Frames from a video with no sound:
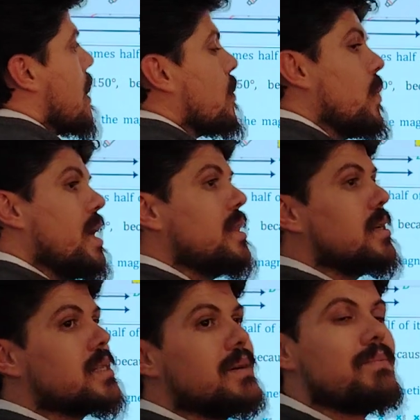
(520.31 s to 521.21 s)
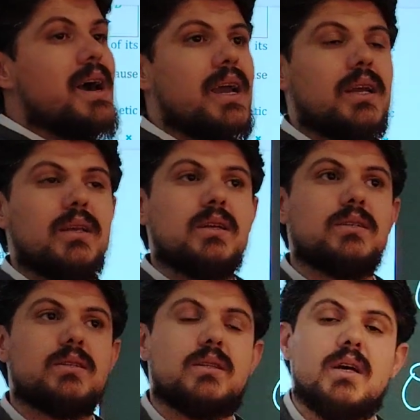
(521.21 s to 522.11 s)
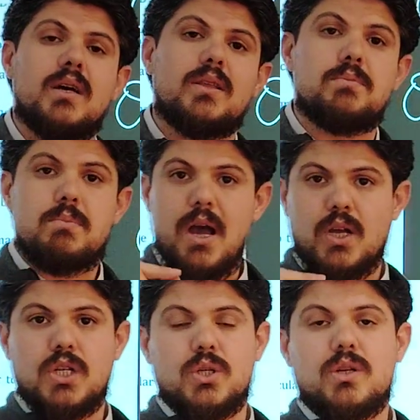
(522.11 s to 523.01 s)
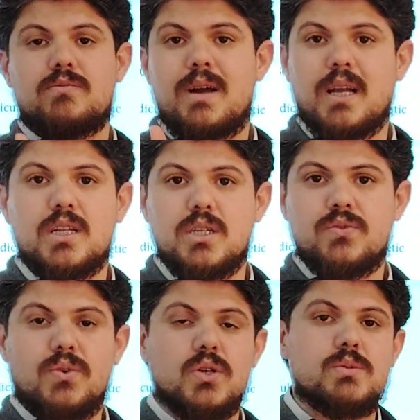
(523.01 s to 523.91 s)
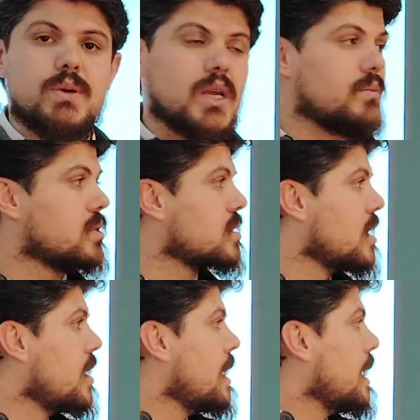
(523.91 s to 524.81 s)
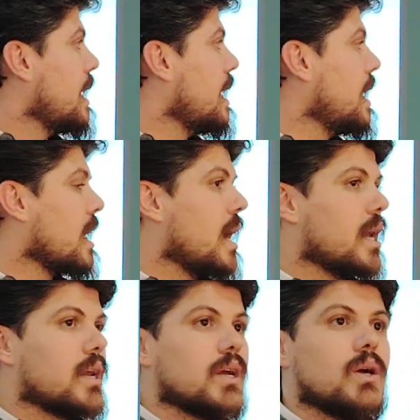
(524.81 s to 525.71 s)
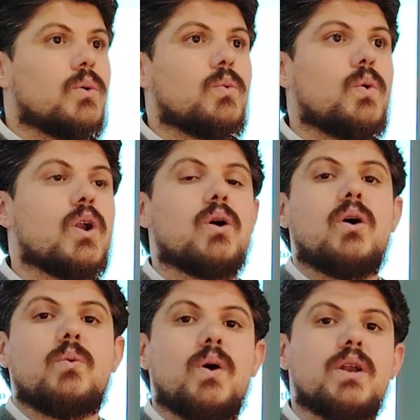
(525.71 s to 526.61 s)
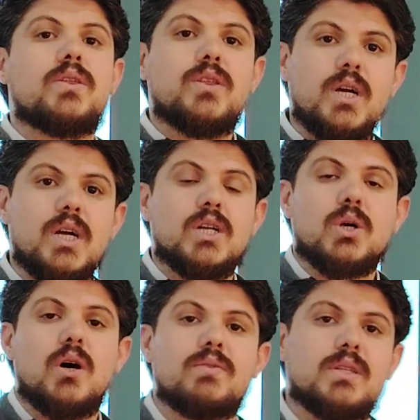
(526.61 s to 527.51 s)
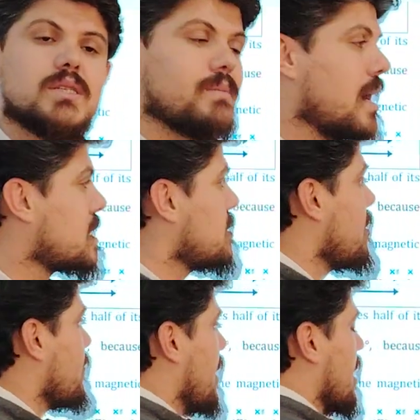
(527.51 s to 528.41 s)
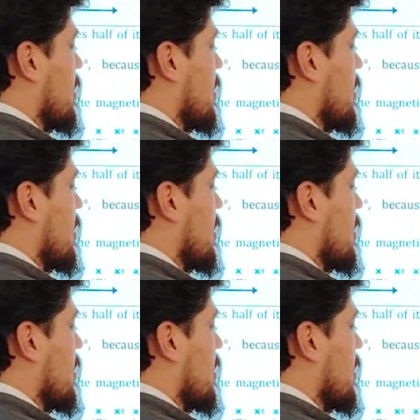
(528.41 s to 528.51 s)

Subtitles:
When does the magnitude of magnetic force becomes like one third of its maximum